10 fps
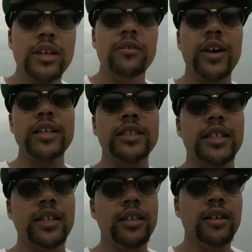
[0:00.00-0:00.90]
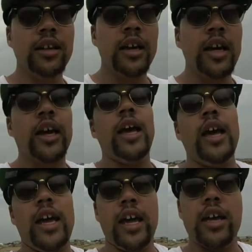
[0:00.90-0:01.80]
to invest in,
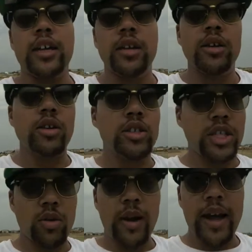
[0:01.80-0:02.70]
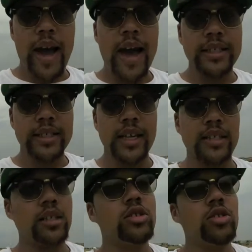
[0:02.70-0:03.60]
and generate
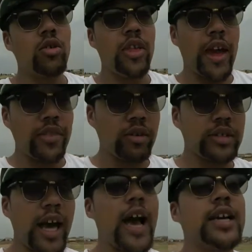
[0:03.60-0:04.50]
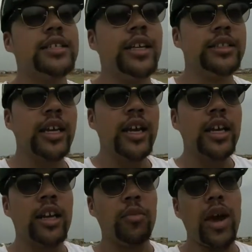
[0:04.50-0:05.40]
assets so that those assets
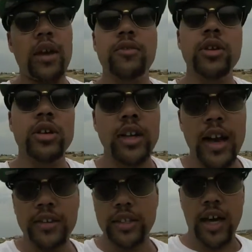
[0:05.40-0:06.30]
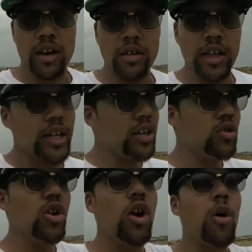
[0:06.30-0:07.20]
can pay for your lifestyle. And then
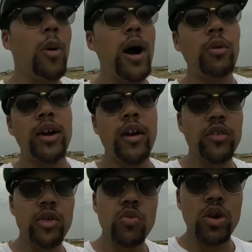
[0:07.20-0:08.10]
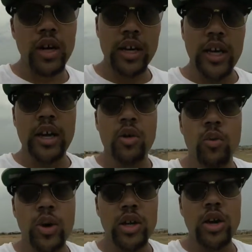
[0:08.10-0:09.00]
you can go buy whatever you want
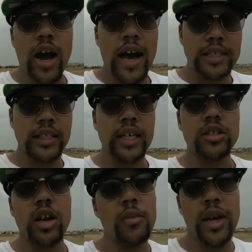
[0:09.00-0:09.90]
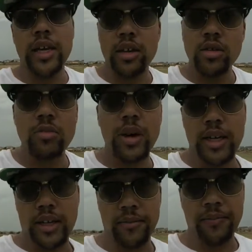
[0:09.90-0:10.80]
when your assets are making you
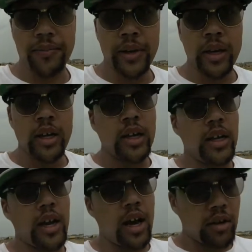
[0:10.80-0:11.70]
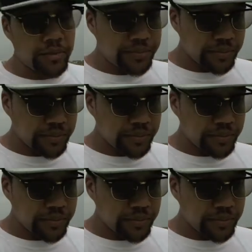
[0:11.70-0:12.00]
money. Now,